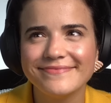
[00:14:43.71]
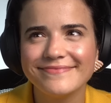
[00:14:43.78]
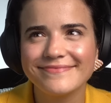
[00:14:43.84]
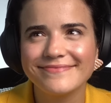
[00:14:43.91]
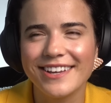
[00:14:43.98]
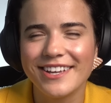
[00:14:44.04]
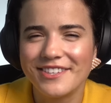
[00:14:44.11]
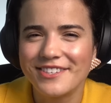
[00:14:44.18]

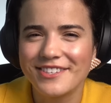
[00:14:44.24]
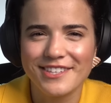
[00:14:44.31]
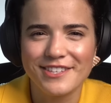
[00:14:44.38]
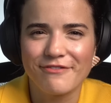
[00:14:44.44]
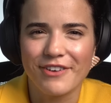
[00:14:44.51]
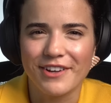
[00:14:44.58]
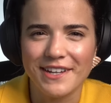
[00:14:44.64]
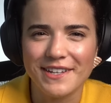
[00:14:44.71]
It's just
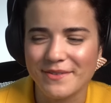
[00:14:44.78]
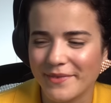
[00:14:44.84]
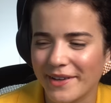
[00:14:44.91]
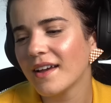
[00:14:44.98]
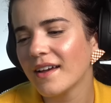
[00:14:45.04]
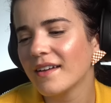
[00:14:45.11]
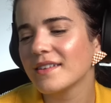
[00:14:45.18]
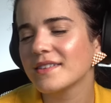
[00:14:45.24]
funny to
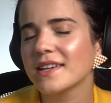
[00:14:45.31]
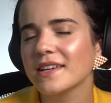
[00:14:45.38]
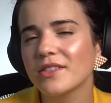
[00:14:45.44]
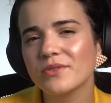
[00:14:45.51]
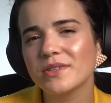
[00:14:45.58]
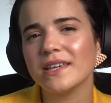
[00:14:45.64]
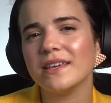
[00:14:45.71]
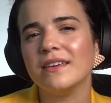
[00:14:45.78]
me. It's like
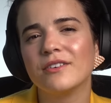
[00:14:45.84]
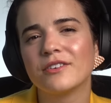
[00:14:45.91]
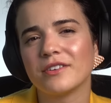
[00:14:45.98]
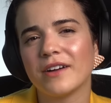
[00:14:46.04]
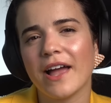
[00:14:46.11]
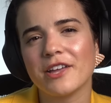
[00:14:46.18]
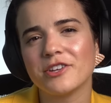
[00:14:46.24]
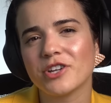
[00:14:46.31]
those e-girl
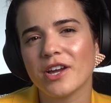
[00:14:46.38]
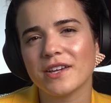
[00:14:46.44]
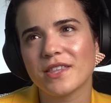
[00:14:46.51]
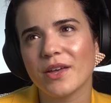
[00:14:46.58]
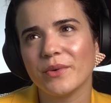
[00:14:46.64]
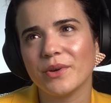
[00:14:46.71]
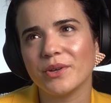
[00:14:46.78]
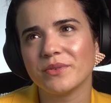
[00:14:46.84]
handshakes
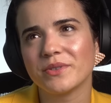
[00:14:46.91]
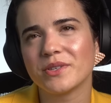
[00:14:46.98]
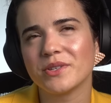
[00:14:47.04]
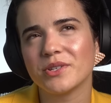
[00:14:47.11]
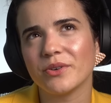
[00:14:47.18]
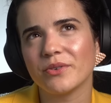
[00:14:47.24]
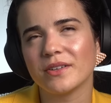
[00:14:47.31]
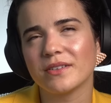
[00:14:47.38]
that we used to
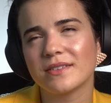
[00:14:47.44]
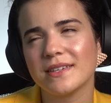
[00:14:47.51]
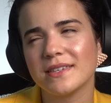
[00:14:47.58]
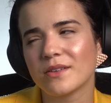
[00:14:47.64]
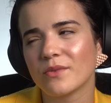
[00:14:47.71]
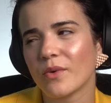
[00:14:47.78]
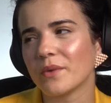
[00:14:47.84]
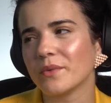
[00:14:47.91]
do in
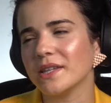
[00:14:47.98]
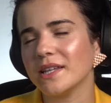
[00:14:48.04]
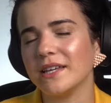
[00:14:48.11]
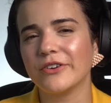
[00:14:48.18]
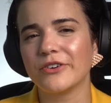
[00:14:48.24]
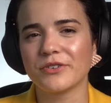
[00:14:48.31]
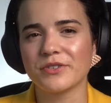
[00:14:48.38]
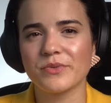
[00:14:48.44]
season one when the
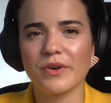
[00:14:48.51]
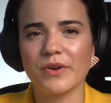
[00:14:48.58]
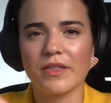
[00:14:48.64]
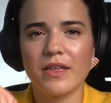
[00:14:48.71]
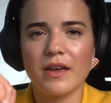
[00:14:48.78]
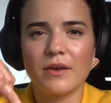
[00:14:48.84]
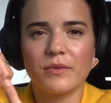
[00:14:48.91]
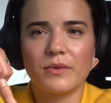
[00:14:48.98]
e-girls were a
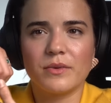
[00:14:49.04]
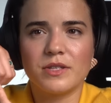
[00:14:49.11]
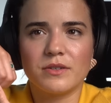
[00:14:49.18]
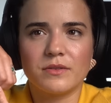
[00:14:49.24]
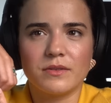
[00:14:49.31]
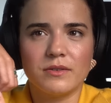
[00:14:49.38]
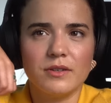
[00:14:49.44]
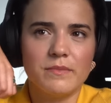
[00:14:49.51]
thing. We would
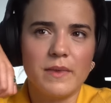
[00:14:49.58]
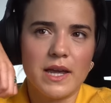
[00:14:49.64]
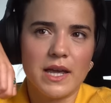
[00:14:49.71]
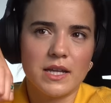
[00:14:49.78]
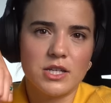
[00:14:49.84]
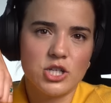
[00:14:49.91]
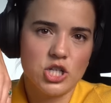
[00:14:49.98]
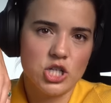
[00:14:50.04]
do, you make a
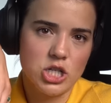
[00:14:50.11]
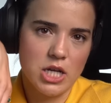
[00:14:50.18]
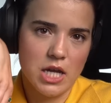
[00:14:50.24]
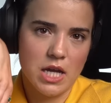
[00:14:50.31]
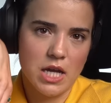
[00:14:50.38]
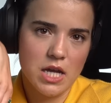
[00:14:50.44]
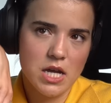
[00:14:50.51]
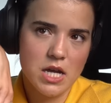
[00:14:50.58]

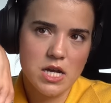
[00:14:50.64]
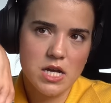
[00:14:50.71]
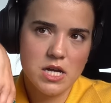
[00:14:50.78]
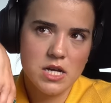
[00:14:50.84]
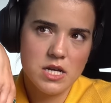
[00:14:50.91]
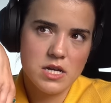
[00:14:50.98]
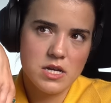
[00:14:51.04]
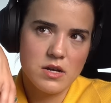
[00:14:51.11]
G,
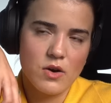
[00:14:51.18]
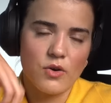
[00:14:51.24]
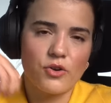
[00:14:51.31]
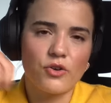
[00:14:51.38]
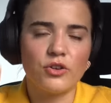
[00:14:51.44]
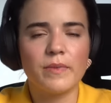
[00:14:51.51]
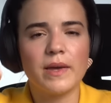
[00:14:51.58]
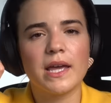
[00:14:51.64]
or no,
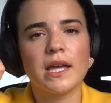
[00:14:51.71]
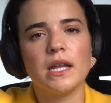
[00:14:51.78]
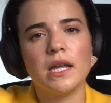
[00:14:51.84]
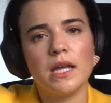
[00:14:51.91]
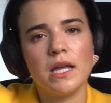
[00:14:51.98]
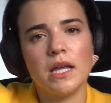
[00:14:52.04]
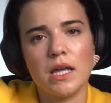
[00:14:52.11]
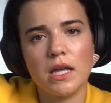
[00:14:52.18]
you make an
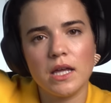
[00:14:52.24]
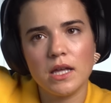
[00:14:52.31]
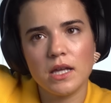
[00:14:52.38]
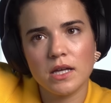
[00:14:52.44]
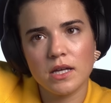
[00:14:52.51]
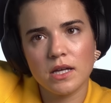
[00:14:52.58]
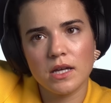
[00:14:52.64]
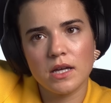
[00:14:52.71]
E.
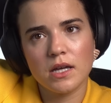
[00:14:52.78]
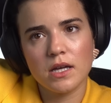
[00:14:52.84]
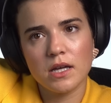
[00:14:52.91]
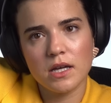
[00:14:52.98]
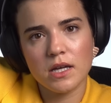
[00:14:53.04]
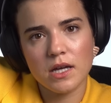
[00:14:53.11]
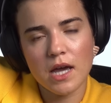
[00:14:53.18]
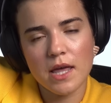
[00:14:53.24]

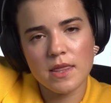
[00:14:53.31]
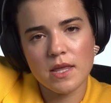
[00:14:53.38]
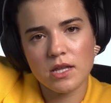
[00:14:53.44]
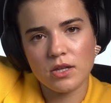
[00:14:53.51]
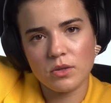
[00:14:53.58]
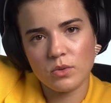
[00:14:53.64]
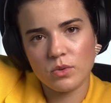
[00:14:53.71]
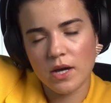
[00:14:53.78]
And then
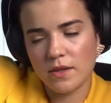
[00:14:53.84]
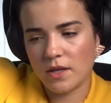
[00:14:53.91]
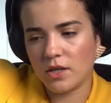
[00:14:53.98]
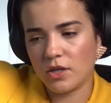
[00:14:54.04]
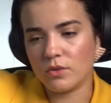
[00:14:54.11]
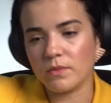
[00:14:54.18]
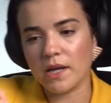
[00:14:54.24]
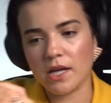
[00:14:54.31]
you
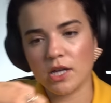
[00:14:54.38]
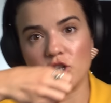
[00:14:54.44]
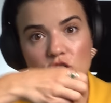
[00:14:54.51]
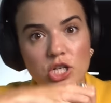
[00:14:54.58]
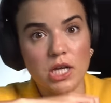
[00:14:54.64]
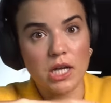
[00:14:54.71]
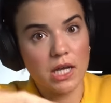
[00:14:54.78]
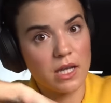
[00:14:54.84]
make a
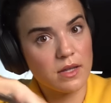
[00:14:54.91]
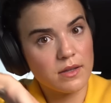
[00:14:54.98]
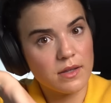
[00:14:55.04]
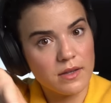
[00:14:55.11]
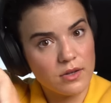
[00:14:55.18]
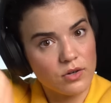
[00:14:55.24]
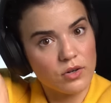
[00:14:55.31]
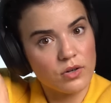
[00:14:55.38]
G, like
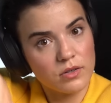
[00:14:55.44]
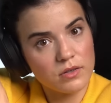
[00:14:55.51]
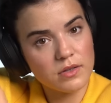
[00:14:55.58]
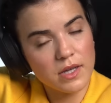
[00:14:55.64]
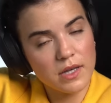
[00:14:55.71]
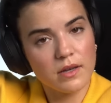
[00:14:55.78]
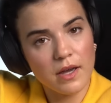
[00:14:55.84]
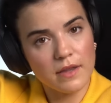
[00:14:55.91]
girl,
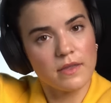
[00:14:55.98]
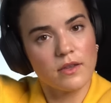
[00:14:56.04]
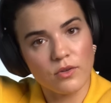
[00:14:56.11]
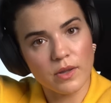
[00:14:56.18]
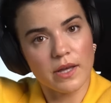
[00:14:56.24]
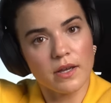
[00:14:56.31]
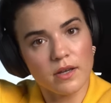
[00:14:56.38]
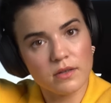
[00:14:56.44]
like, and you
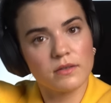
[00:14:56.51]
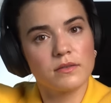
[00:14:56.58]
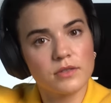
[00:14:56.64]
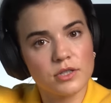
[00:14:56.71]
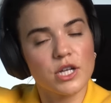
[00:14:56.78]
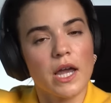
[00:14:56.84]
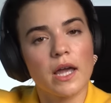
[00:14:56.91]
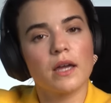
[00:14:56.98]
like
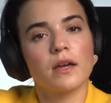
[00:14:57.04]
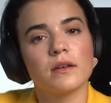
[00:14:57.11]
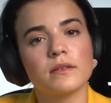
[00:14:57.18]
shake.